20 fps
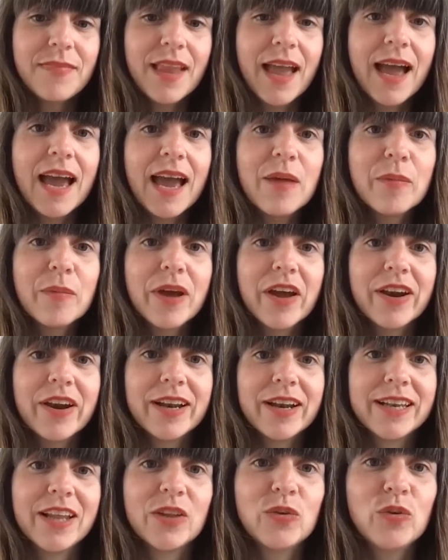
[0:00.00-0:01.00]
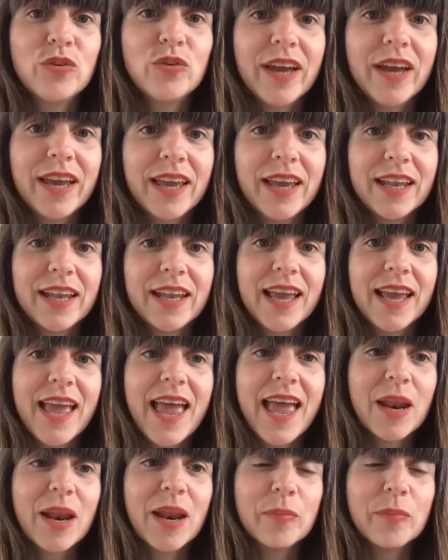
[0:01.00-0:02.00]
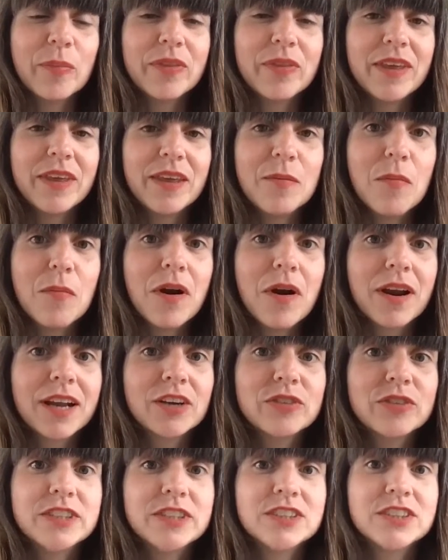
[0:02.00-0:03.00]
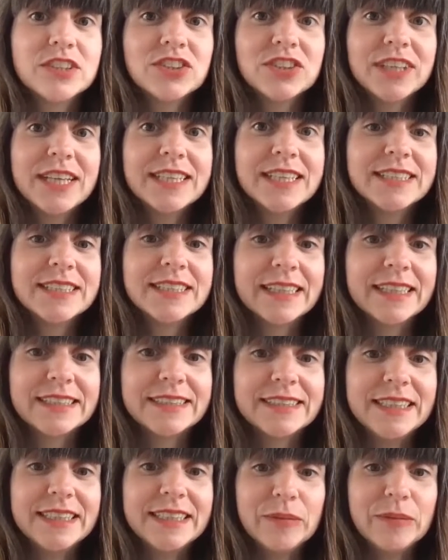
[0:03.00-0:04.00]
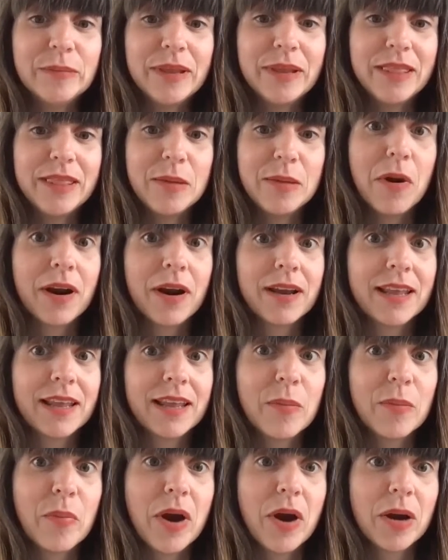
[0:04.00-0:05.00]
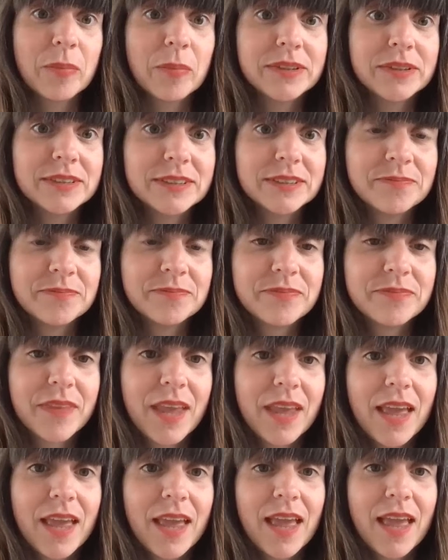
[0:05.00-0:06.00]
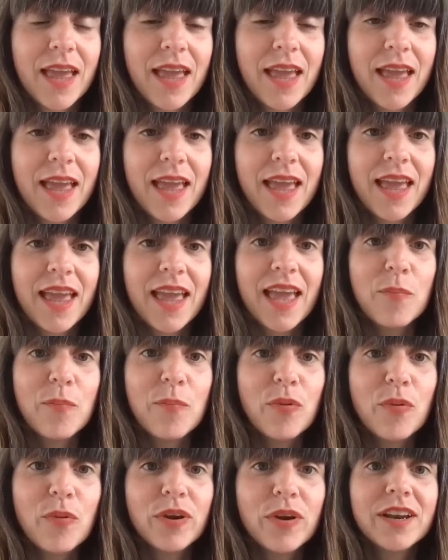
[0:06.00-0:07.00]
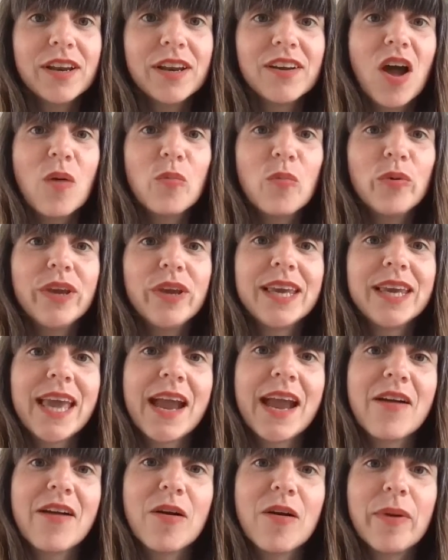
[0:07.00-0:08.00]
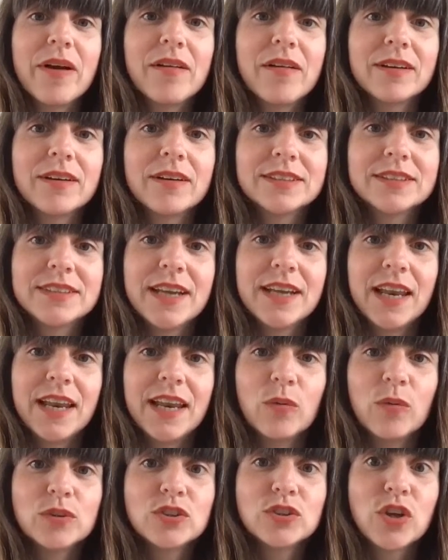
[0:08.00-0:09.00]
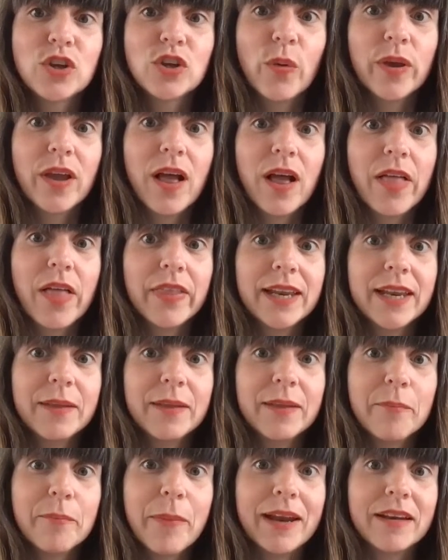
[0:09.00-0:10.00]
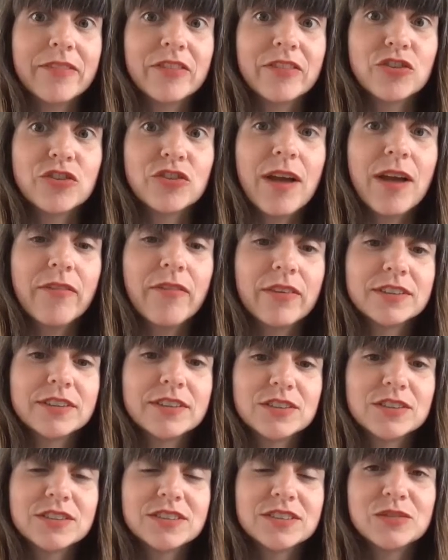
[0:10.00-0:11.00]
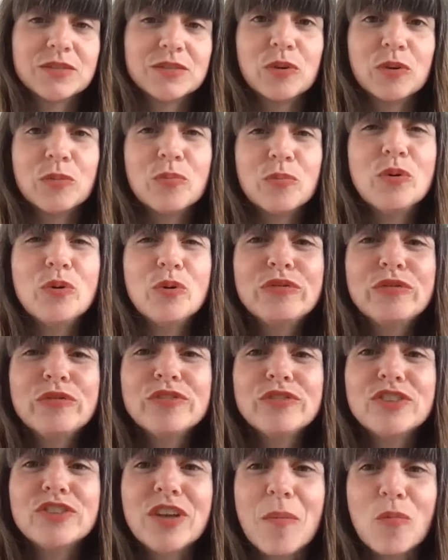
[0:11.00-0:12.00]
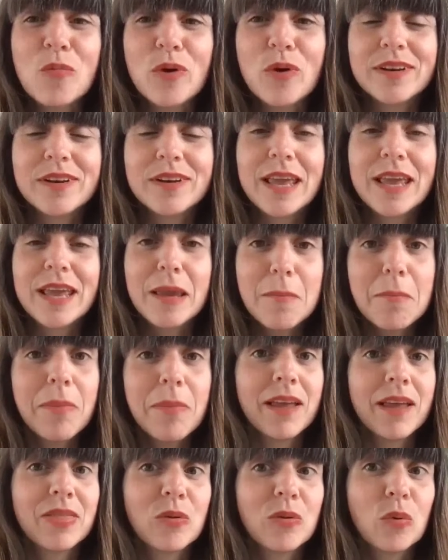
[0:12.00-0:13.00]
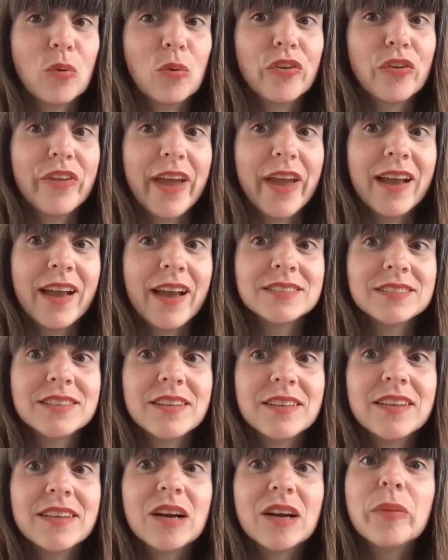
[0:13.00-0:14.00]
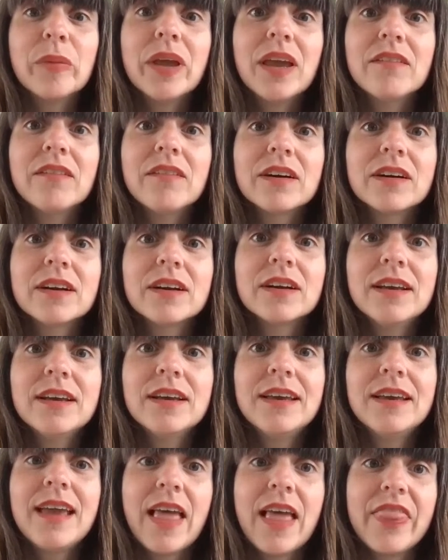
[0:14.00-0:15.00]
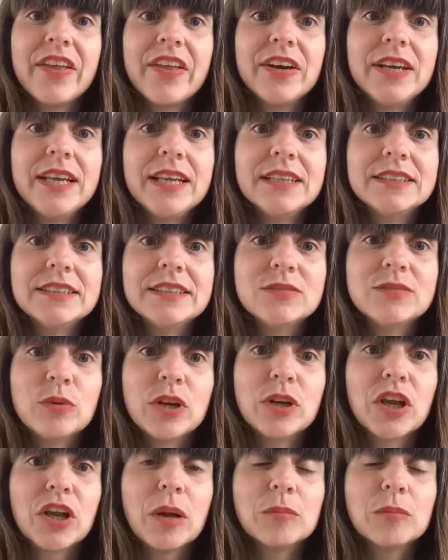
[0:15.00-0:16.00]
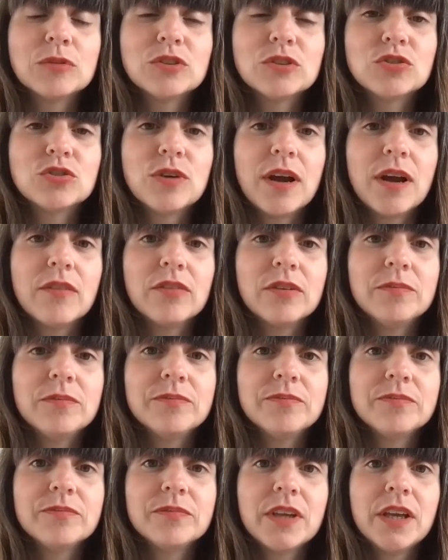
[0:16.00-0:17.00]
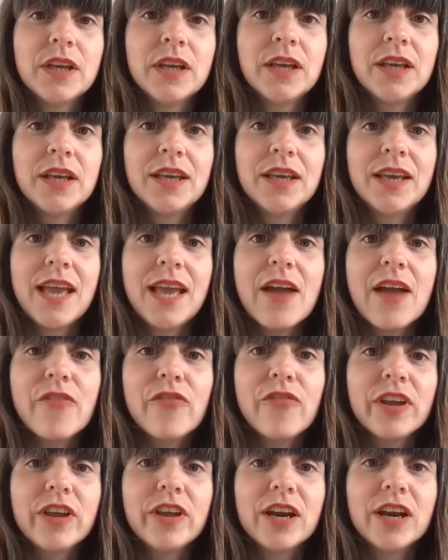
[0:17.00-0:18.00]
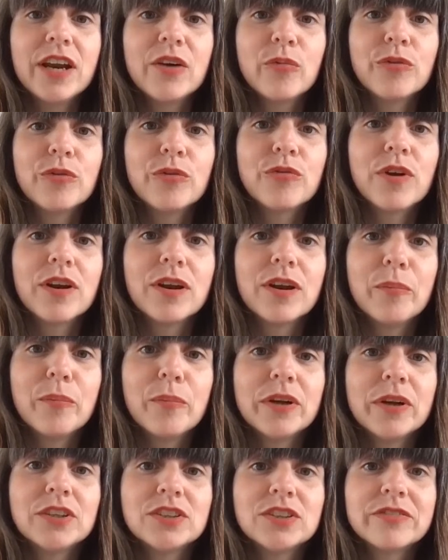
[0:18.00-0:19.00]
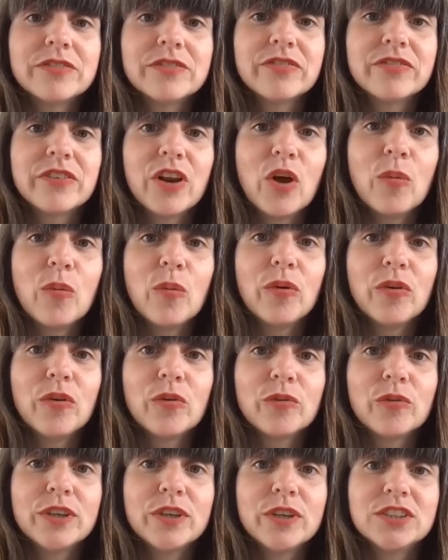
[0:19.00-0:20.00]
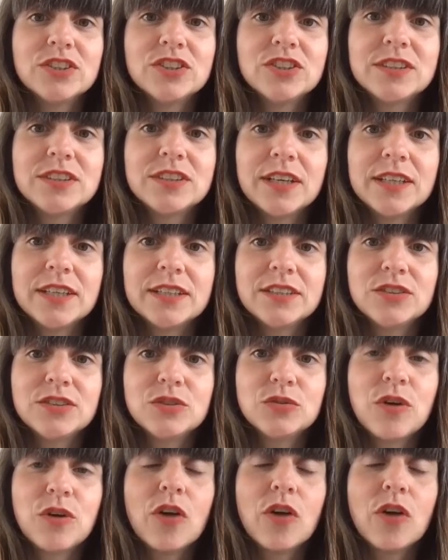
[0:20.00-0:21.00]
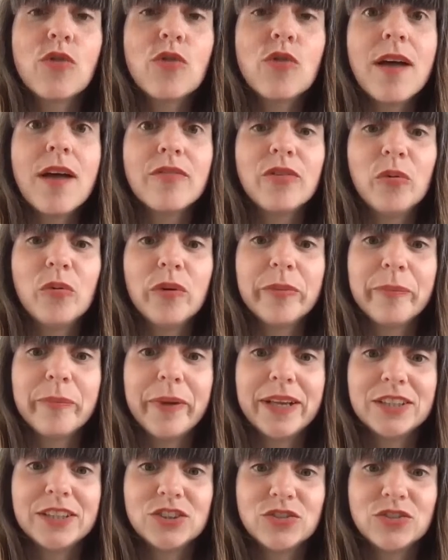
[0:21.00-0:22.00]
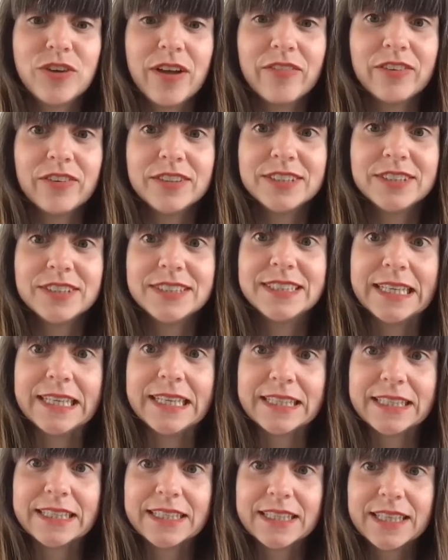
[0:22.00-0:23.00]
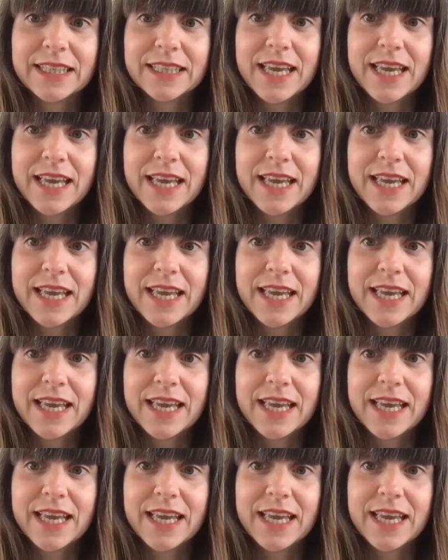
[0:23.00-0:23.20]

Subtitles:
I'm Carolina Tutay and I head up the market research and insights team in the marketing department. At Booking.com, we care about understanding what's going on in the mind of the travelers, what moves them, what impact the world has on their behavior and their needs when it comes to travel. Every year we run a bunch of global research studies to unravel what makes travelers tick.